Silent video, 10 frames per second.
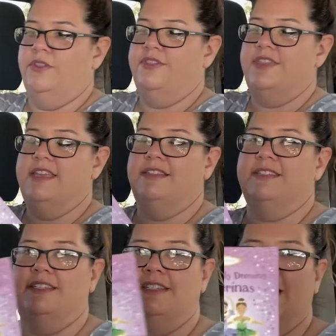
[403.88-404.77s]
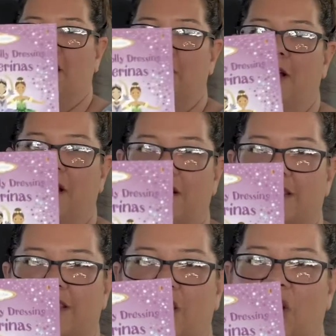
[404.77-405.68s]
these sticker
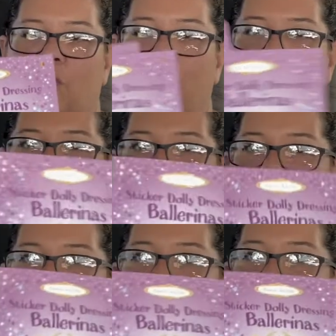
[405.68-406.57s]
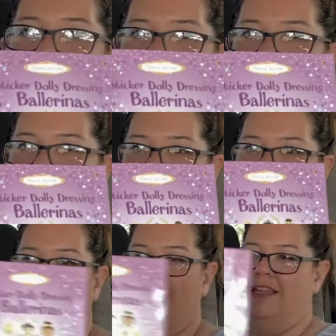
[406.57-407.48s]
books, which are
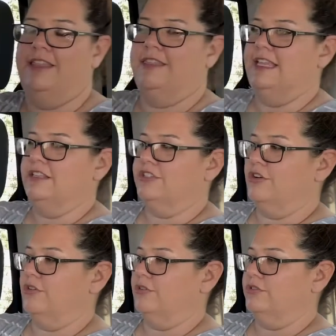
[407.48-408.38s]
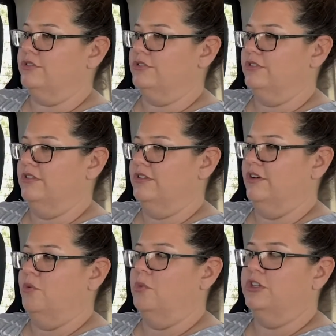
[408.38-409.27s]
amazing. These girls
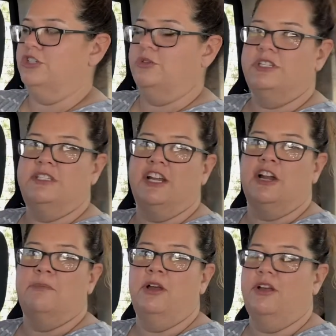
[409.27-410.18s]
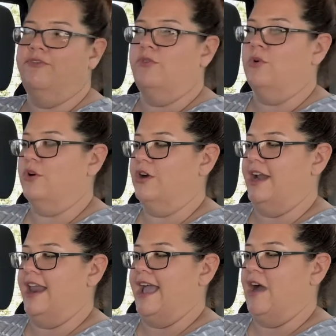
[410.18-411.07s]
will do a sticker book for
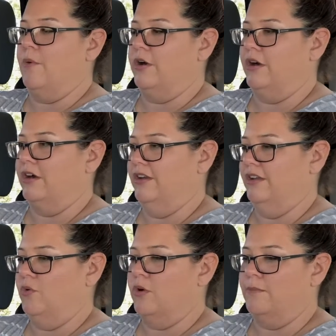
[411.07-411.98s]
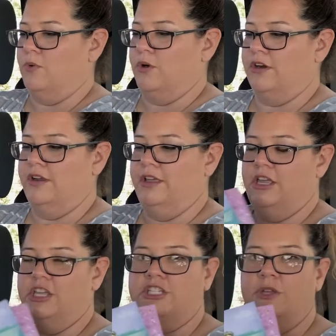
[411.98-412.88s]
an hour or more.
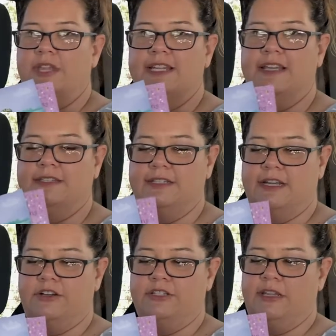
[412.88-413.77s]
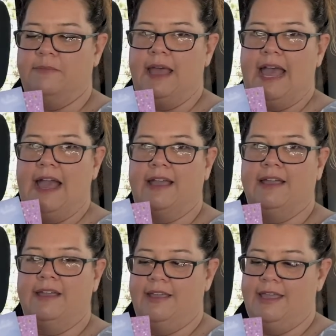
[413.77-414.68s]
So they take the stickers in the
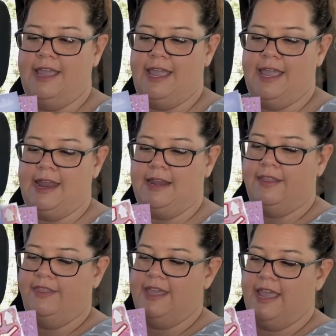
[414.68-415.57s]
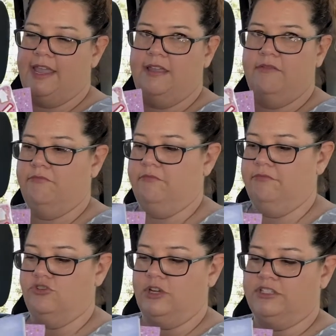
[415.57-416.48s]
back and they
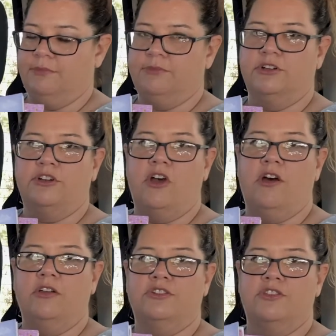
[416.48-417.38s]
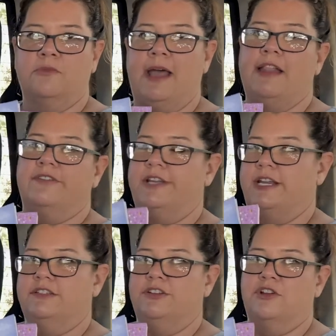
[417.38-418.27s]
dress up their dolls or their
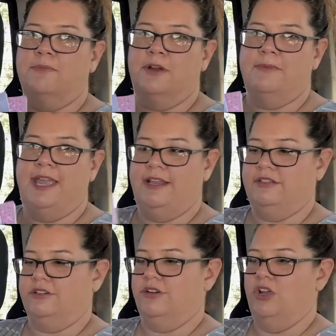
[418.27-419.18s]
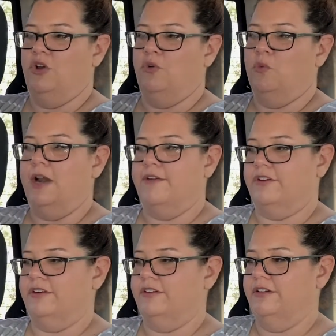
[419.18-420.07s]
ballerinas or their mermaids or
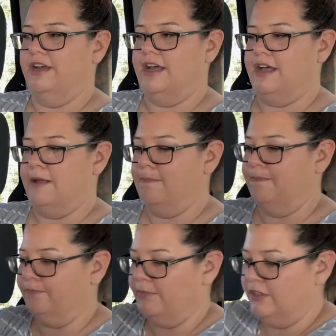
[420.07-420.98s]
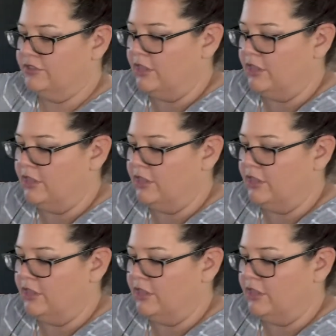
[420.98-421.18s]
whatever. So they